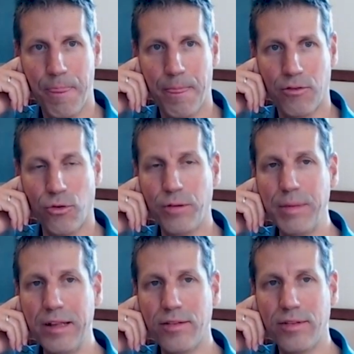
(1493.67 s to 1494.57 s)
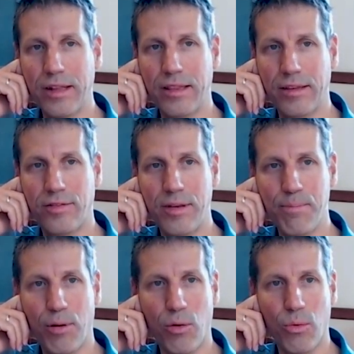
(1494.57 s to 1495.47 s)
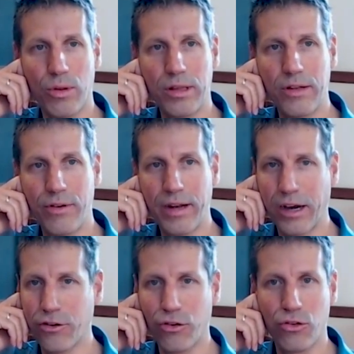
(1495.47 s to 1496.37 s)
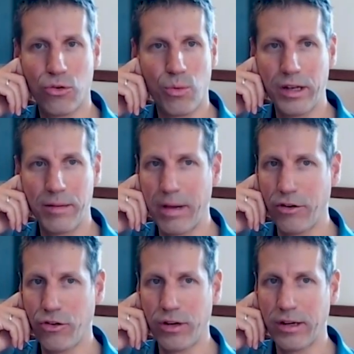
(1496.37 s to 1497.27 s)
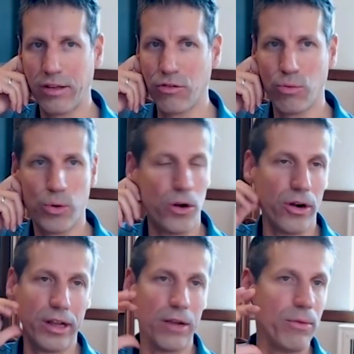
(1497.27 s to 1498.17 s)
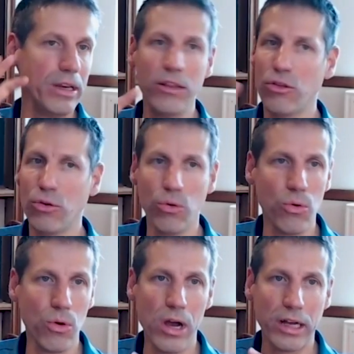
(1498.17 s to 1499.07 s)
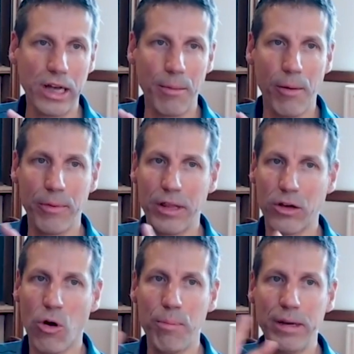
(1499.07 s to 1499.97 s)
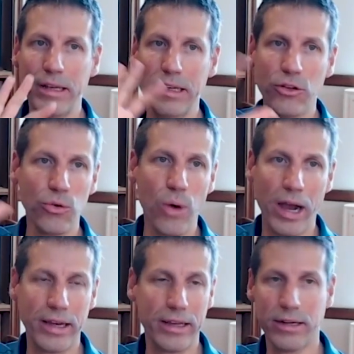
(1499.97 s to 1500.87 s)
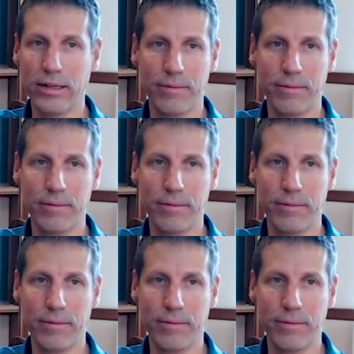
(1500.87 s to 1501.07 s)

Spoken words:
So it means that this simple reduction to one dimension doesn't work, and we need to come up with a completely new idea